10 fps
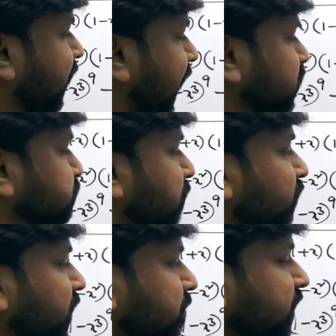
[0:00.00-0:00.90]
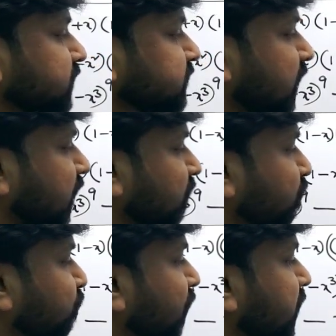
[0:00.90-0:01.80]
x power n minus r,
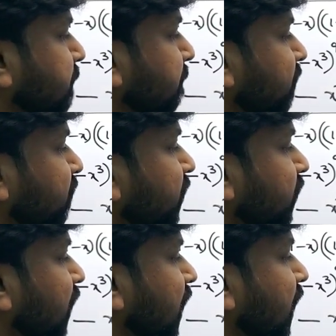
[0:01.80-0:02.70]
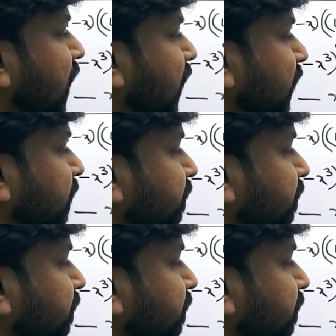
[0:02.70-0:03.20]
y power r.